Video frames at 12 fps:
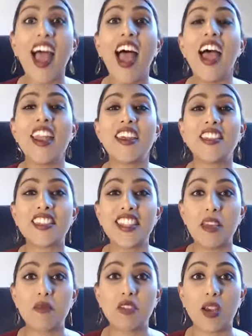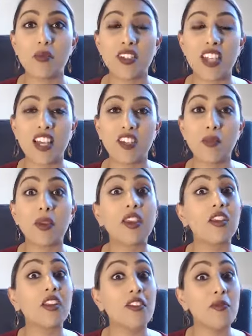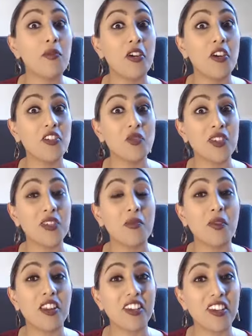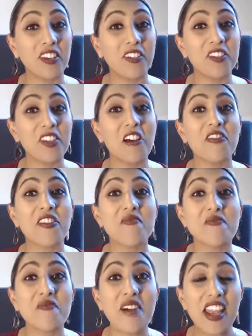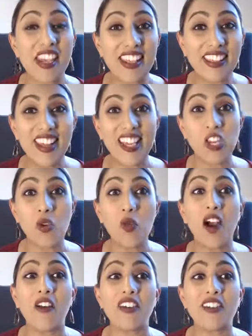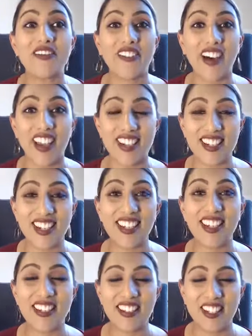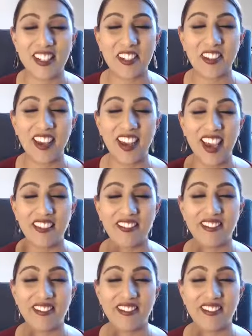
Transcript: And at the same time, start to mingle and merge with the molecules of the money that you are inviting into your life.